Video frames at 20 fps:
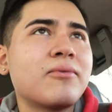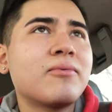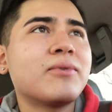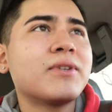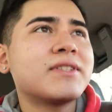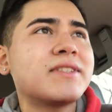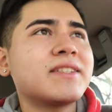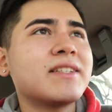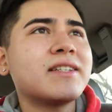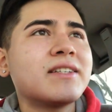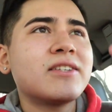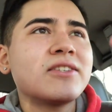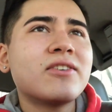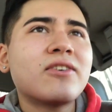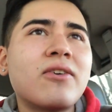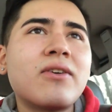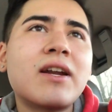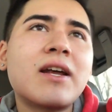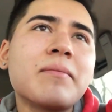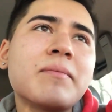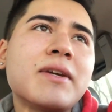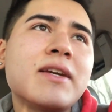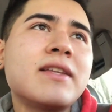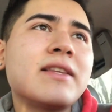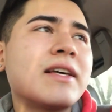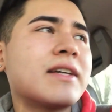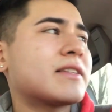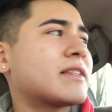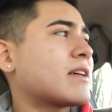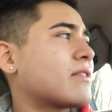We see, you know what I
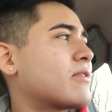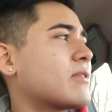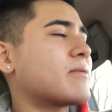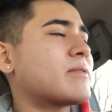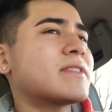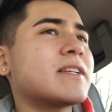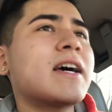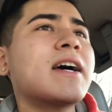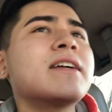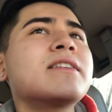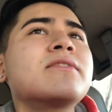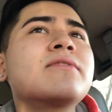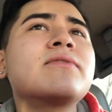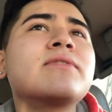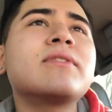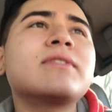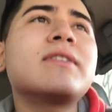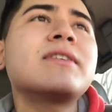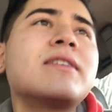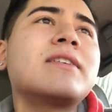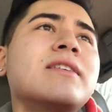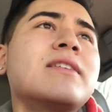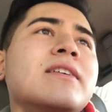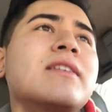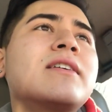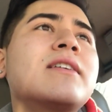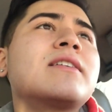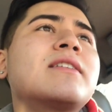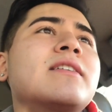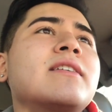mean? Like different sides of it.
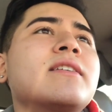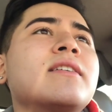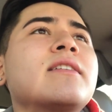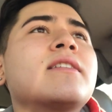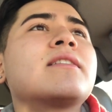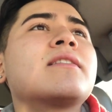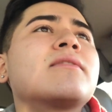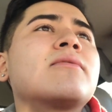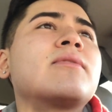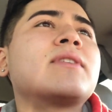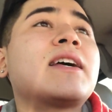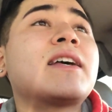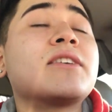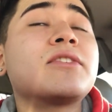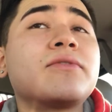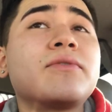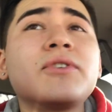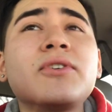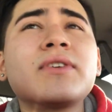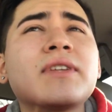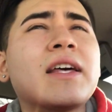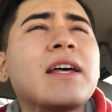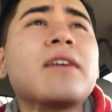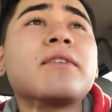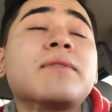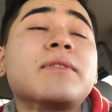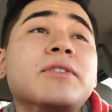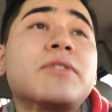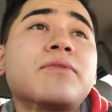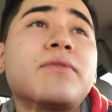Well, not a sphere,
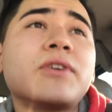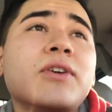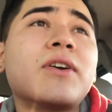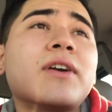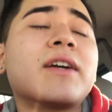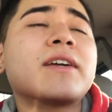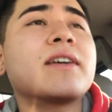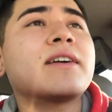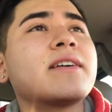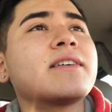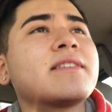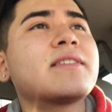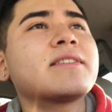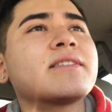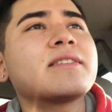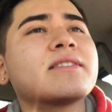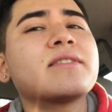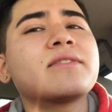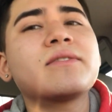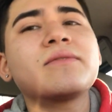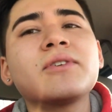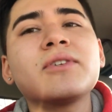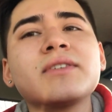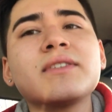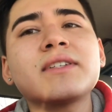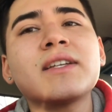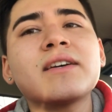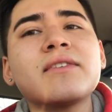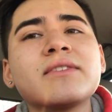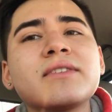not on a sphere, I guess, because sphere
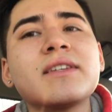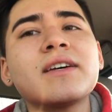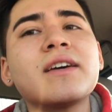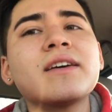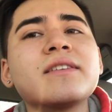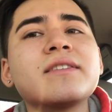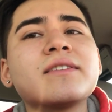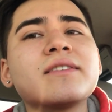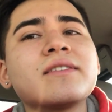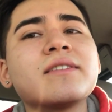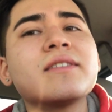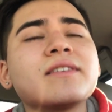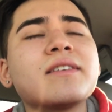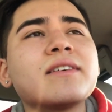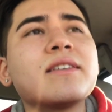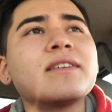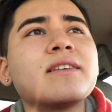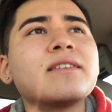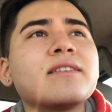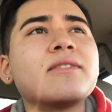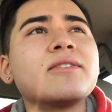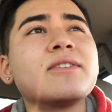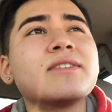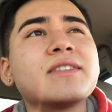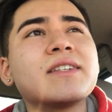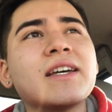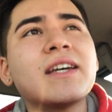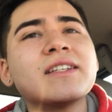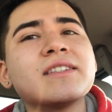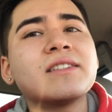doesn't have sides. You
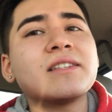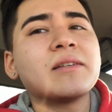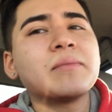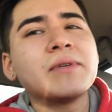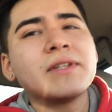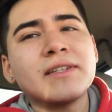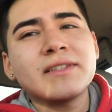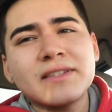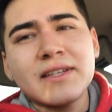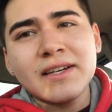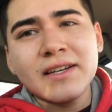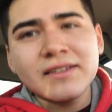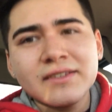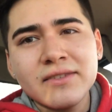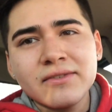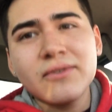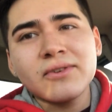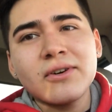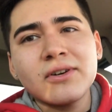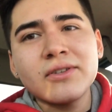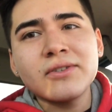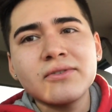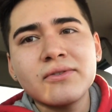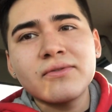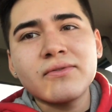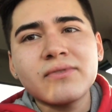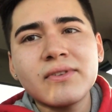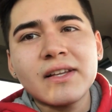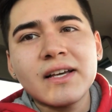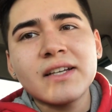can say it has unlimited sides for all
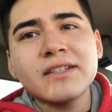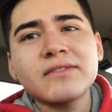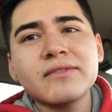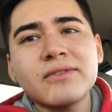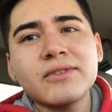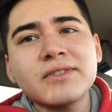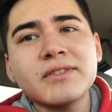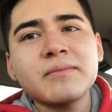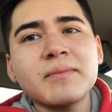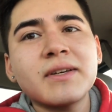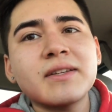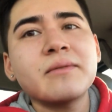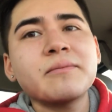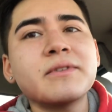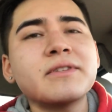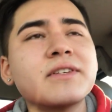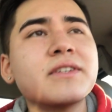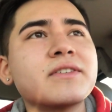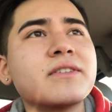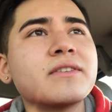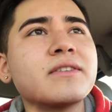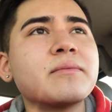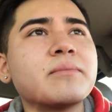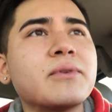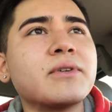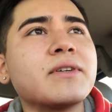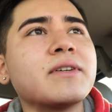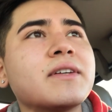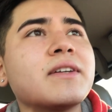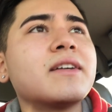you philosophers and mathematicians,
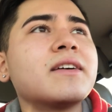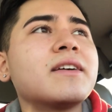but